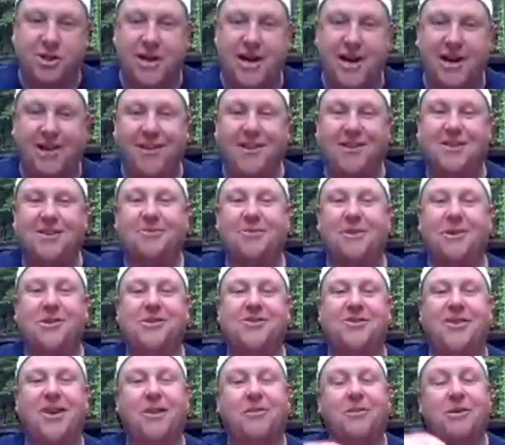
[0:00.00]
challenge in
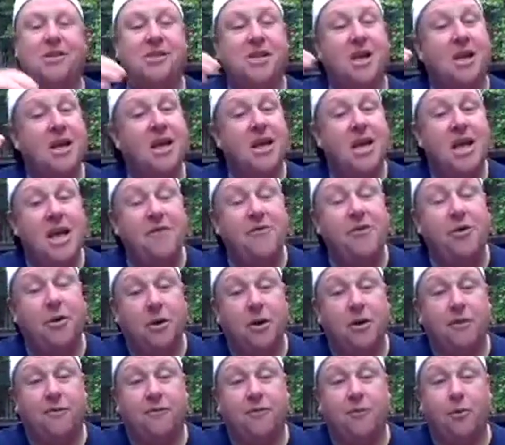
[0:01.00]
most families, if you
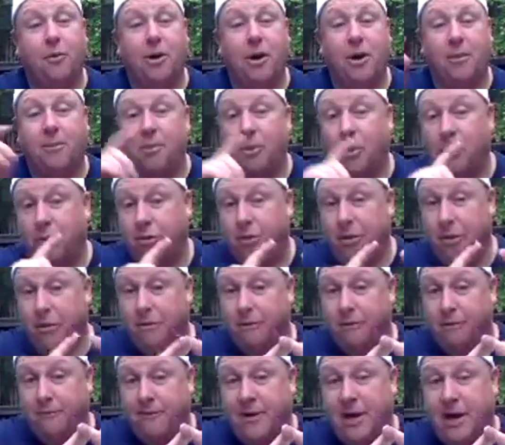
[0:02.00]
can afford it both
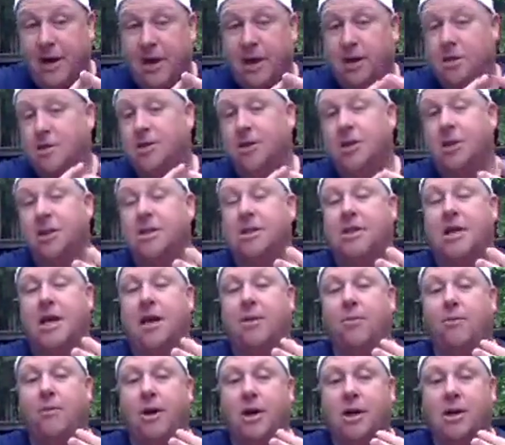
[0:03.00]
financially and
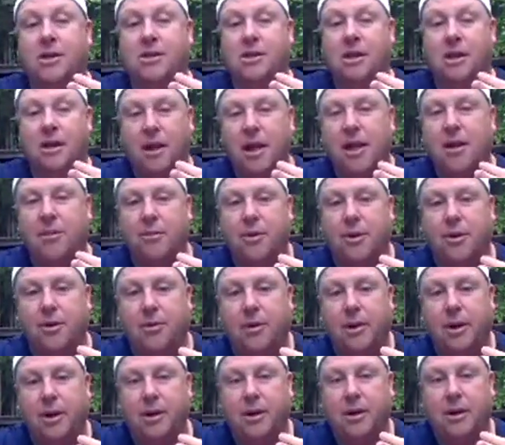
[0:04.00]
time-wise, let him
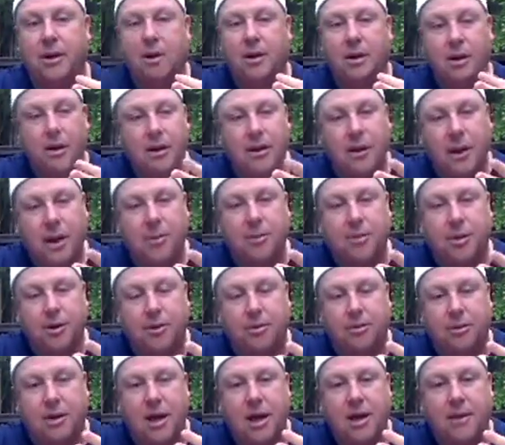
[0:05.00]
do it. Let him
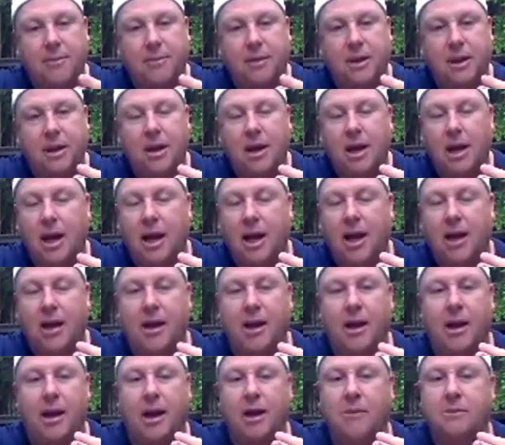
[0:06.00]
do that.
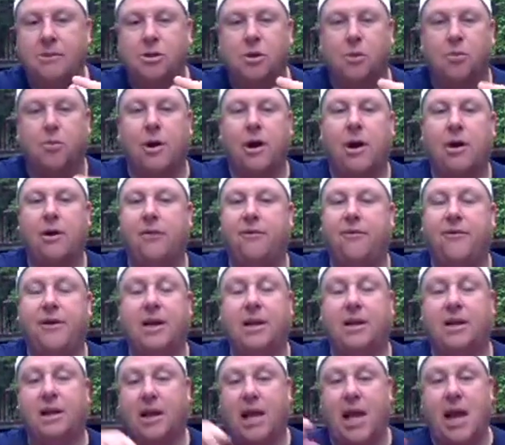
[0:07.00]
I'm so proud of the
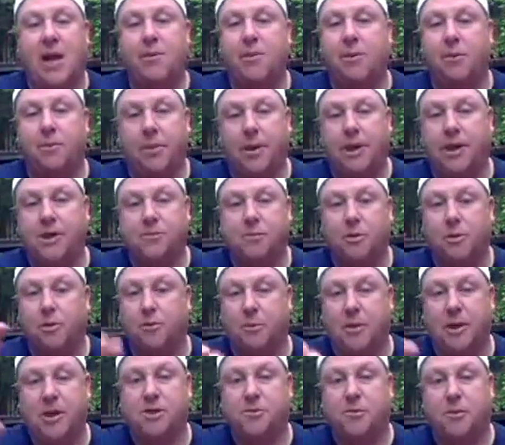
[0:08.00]
fact that Camden plays
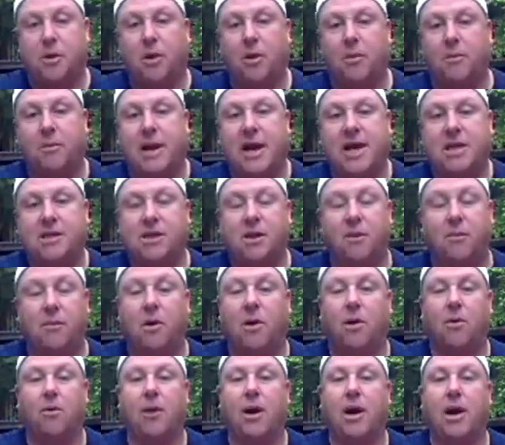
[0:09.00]
both baseball and
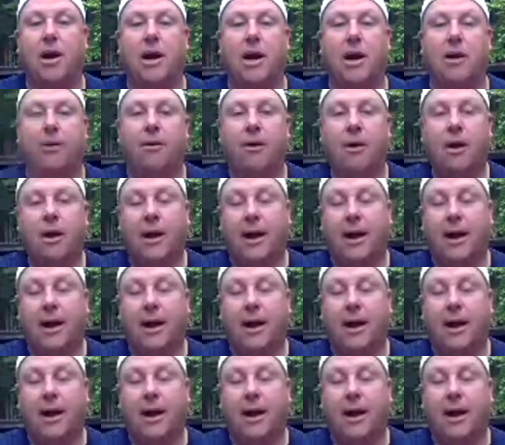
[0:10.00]
basketball right now.